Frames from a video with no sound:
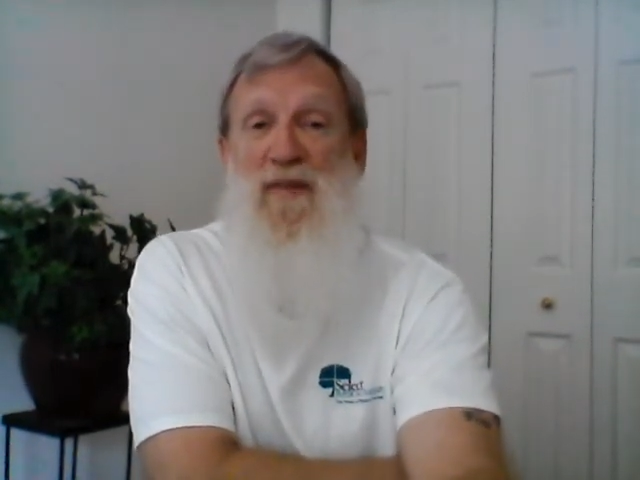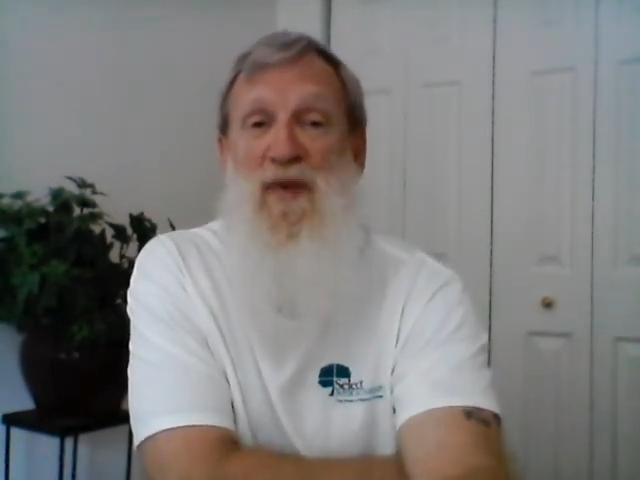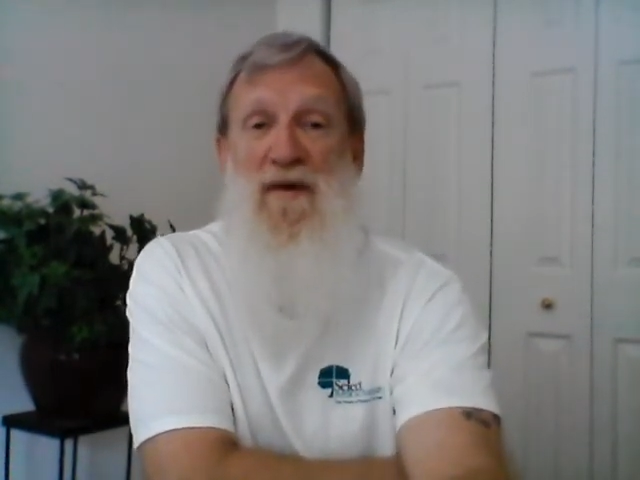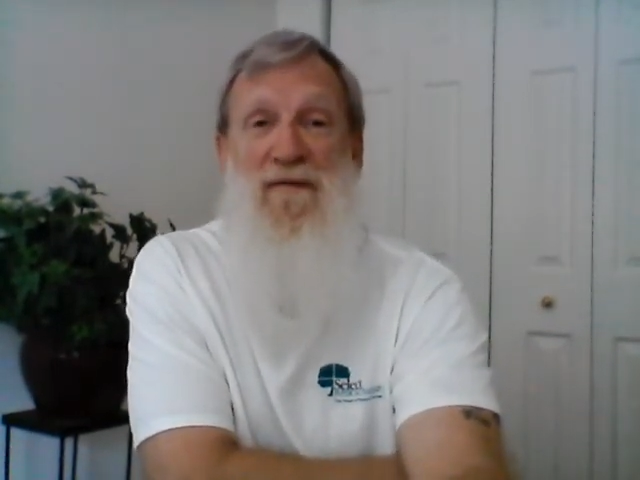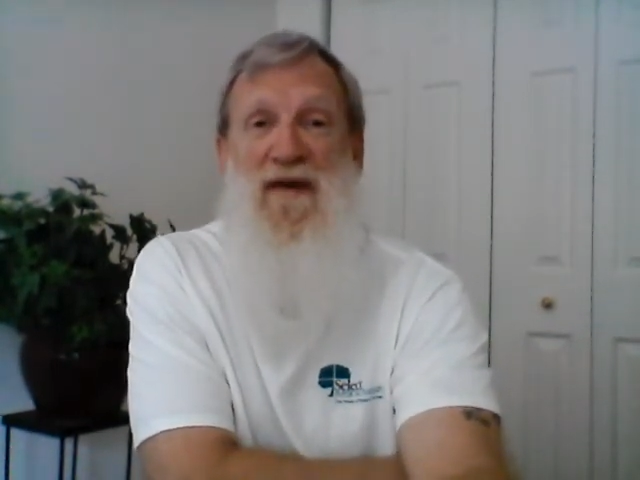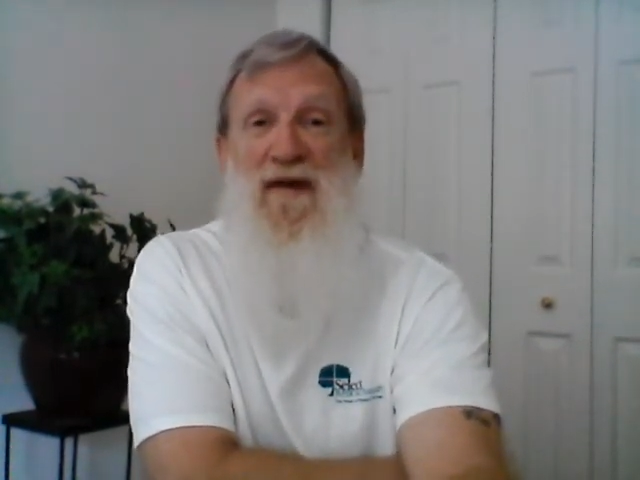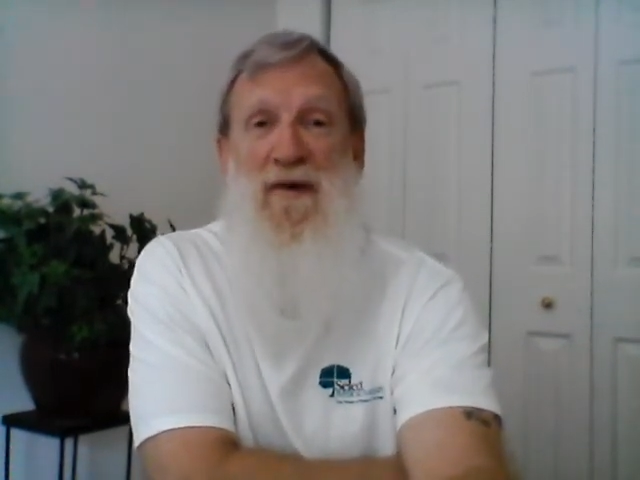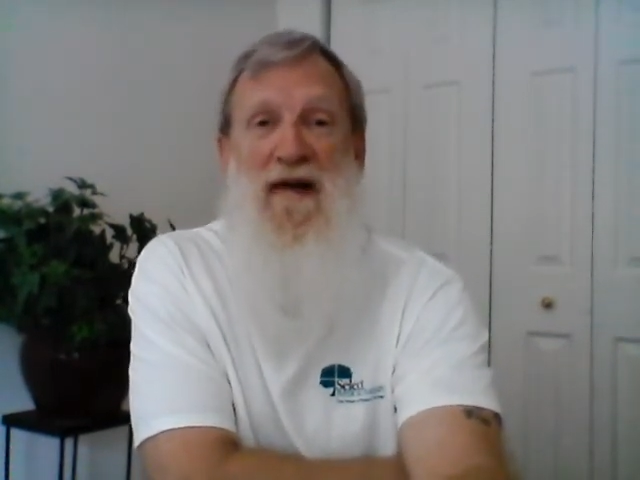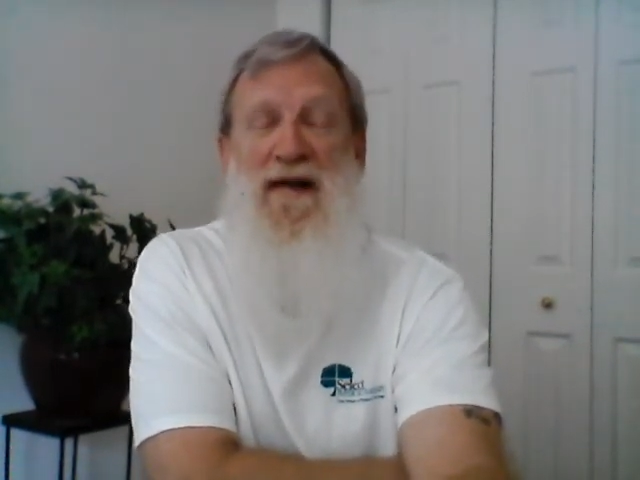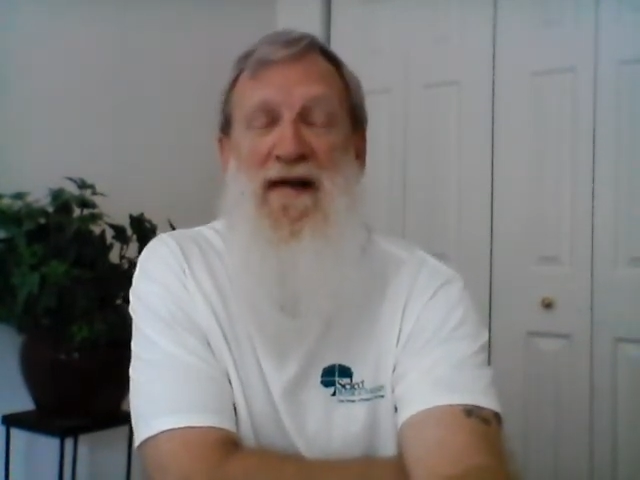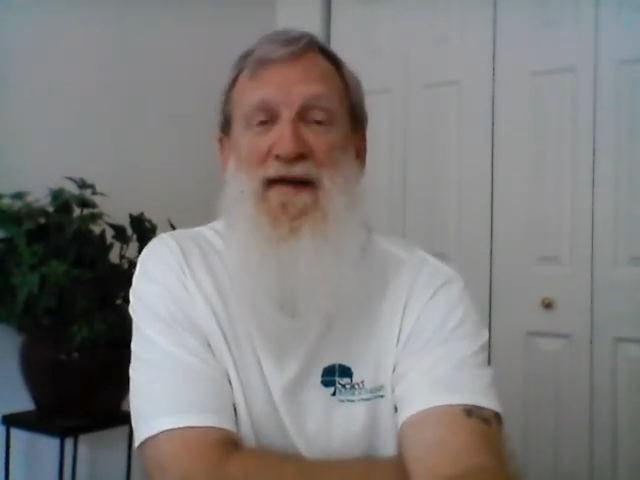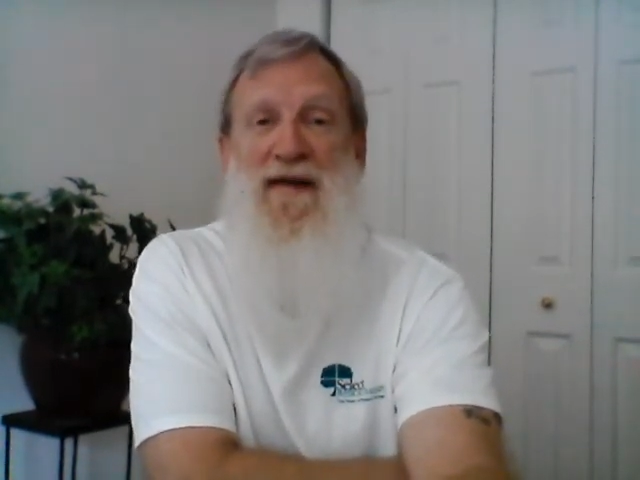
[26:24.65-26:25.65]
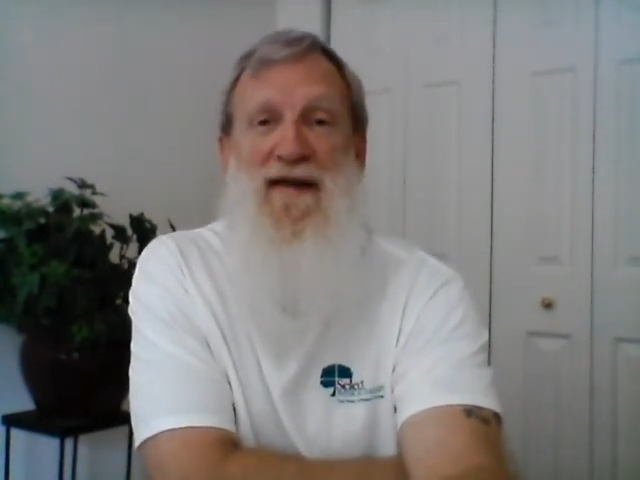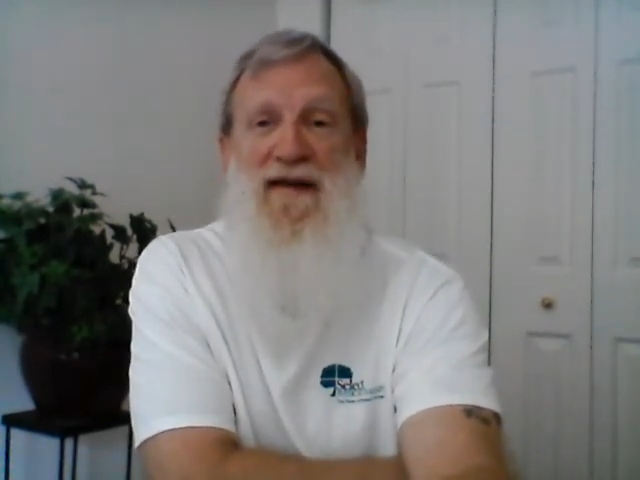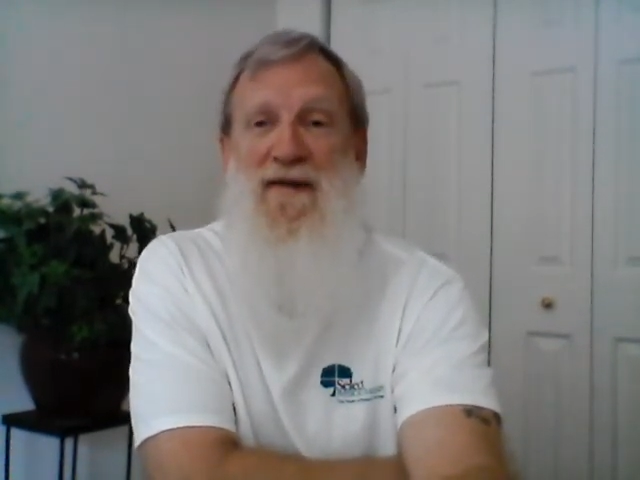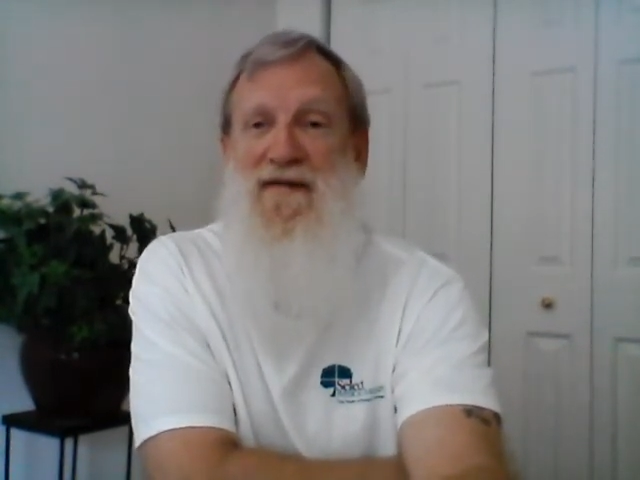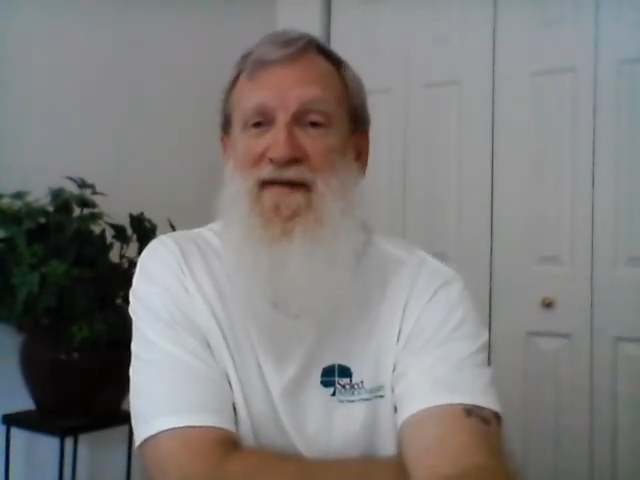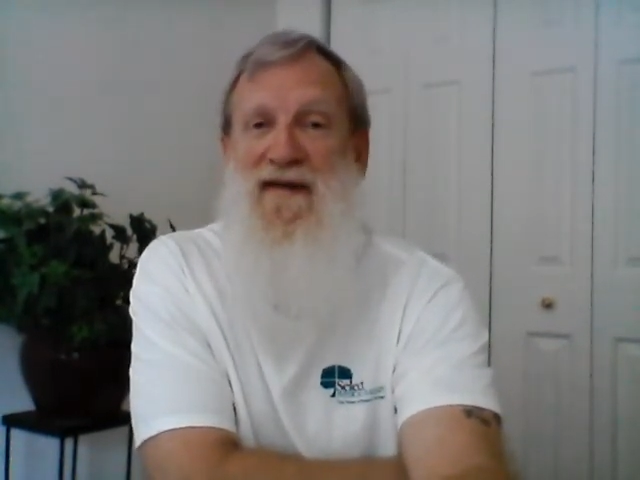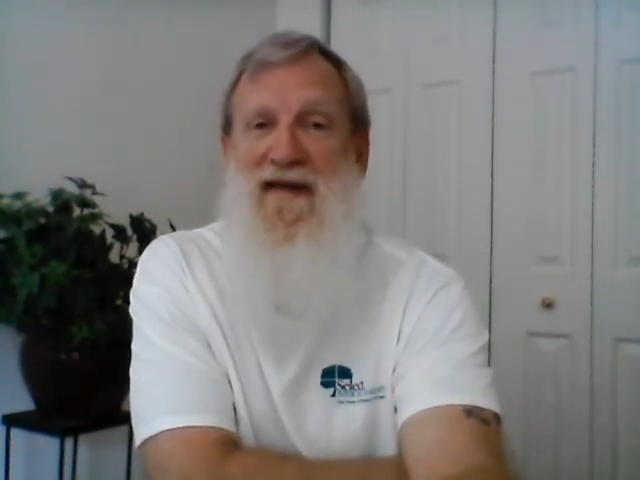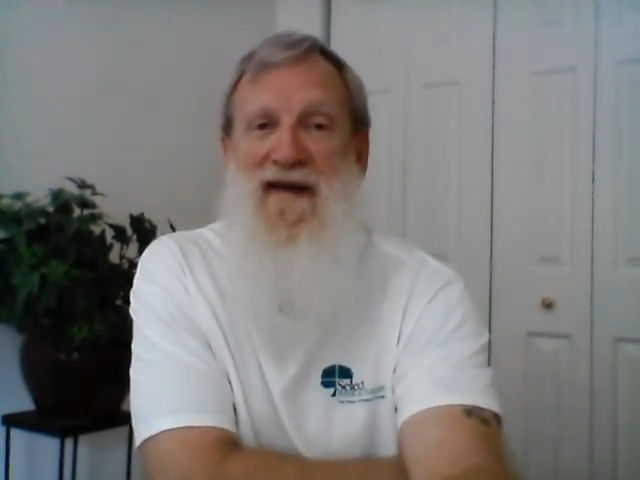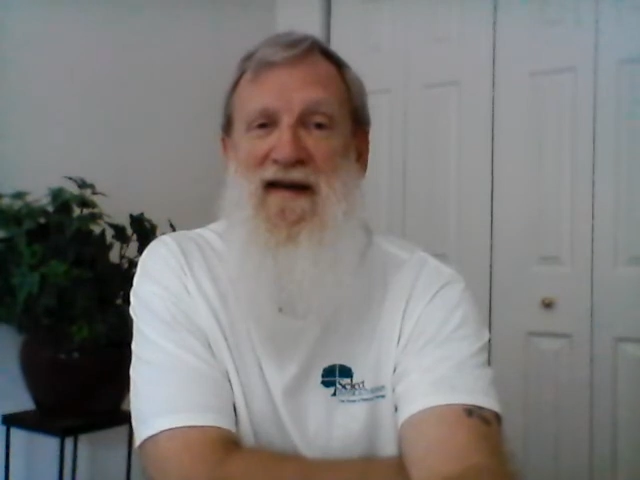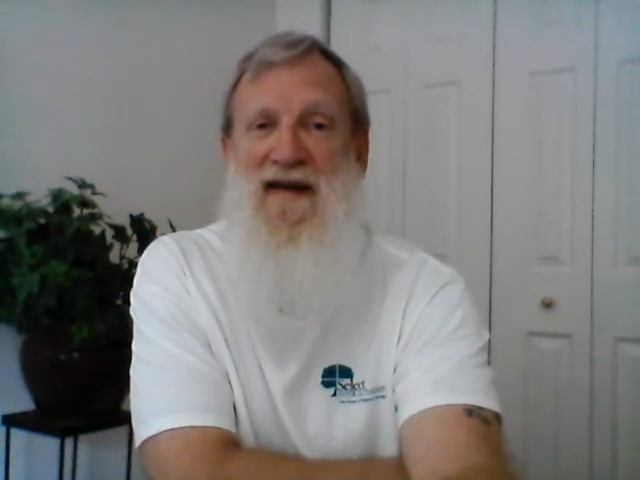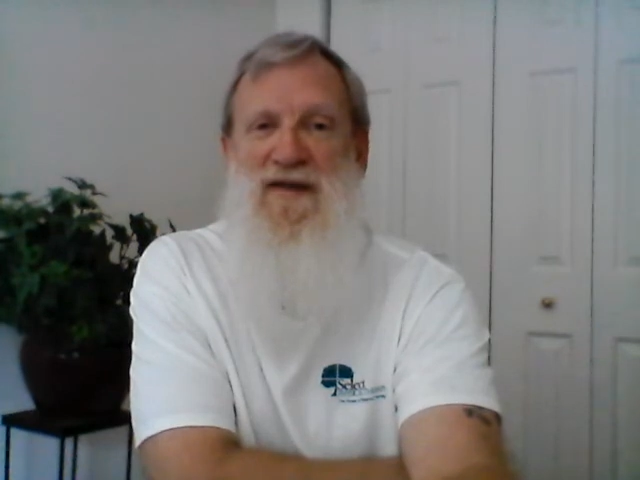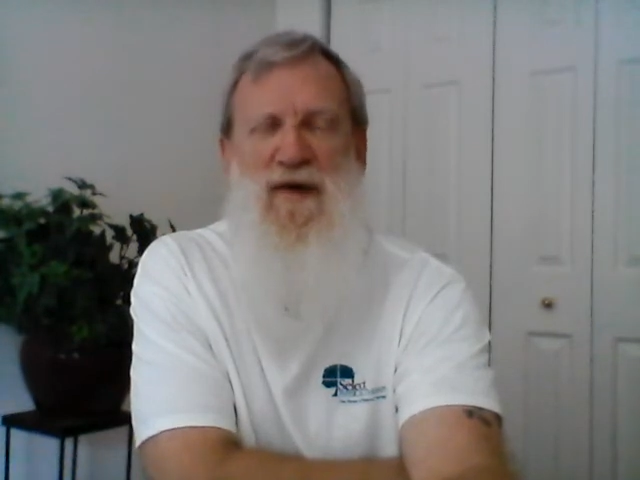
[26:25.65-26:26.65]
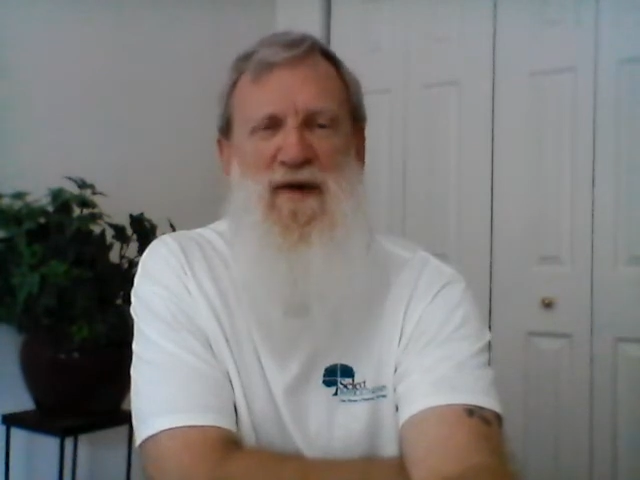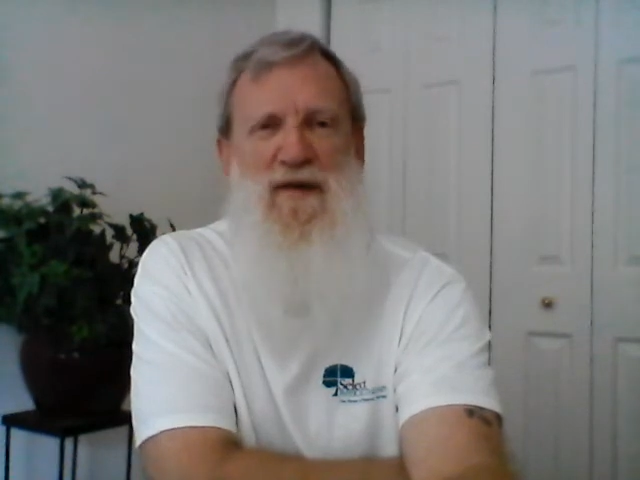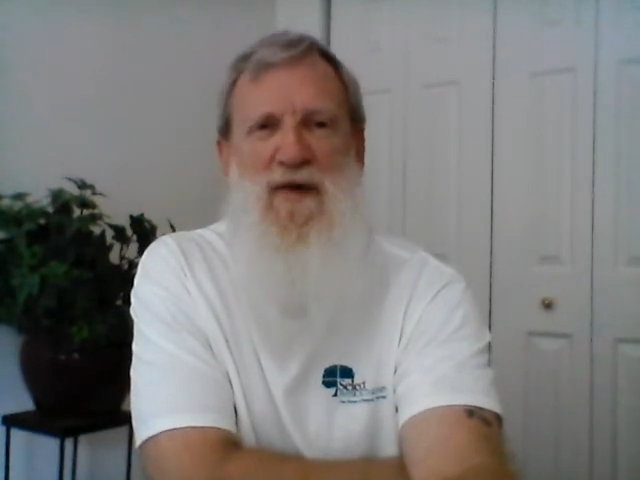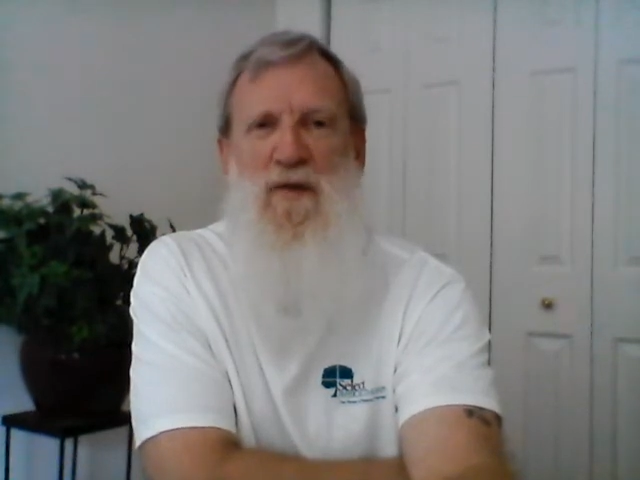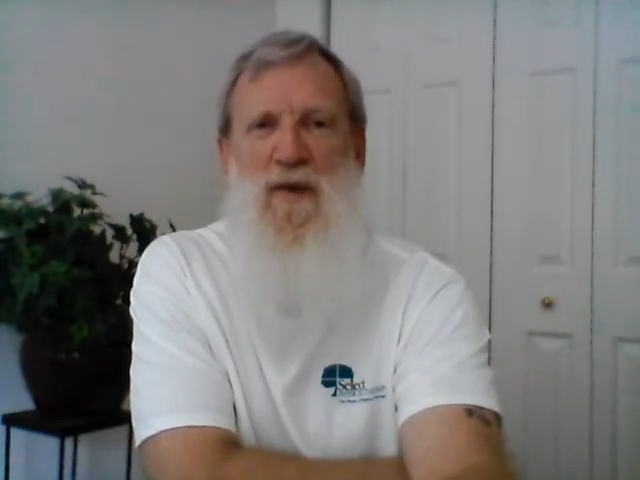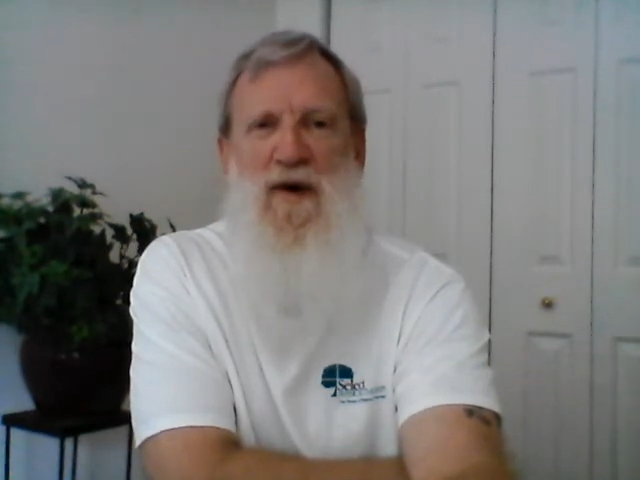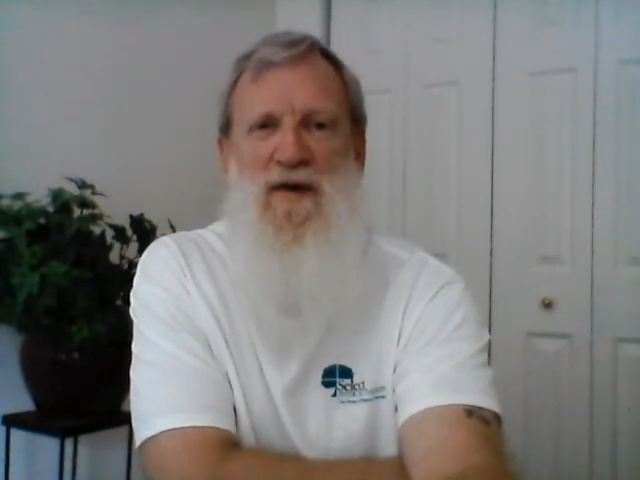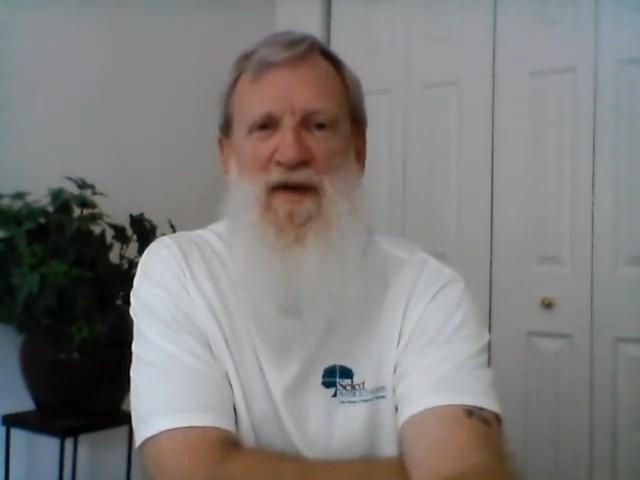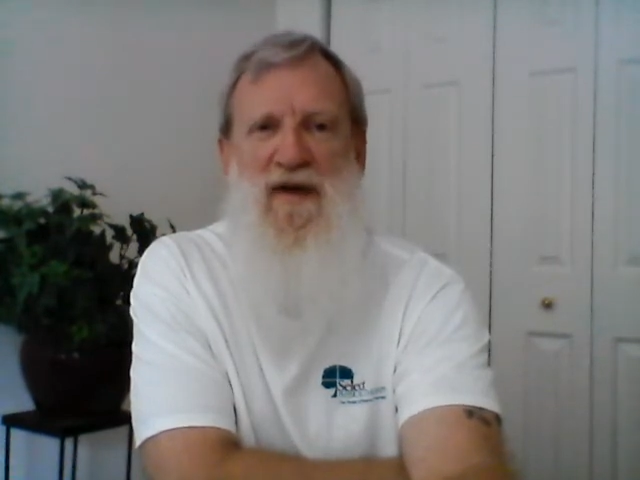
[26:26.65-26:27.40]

put a fee on anything. It's very, very weird.